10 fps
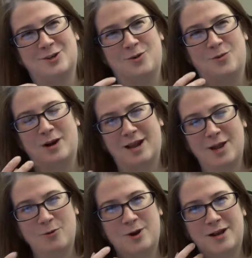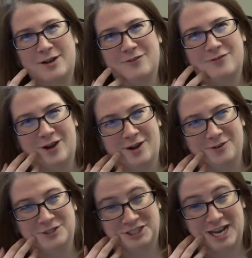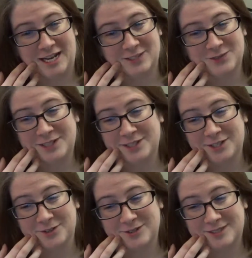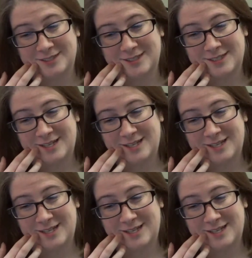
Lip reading: so when I went and found Jack's videos,